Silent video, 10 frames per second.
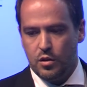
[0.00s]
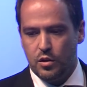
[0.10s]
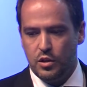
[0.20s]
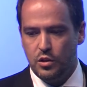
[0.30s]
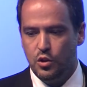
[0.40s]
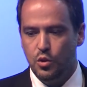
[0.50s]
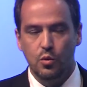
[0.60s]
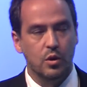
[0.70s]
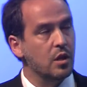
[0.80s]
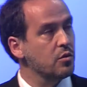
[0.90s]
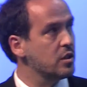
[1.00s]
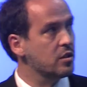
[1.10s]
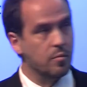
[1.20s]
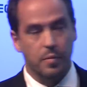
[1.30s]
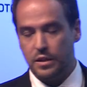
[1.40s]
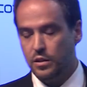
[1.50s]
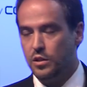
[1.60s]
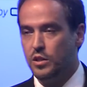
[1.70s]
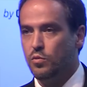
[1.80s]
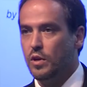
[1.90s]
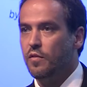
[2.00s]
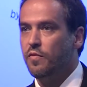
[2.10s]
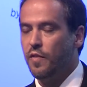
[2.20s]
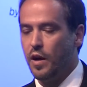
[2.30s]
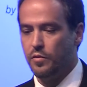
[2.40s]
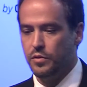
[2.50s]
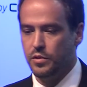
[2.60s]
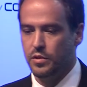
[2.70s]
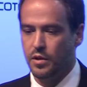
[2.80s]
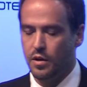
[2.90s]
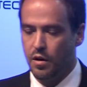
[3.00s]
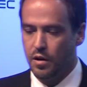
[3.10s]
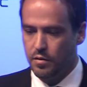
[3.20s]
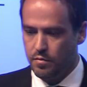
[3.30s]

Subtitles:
The 2 closest competitors we have found are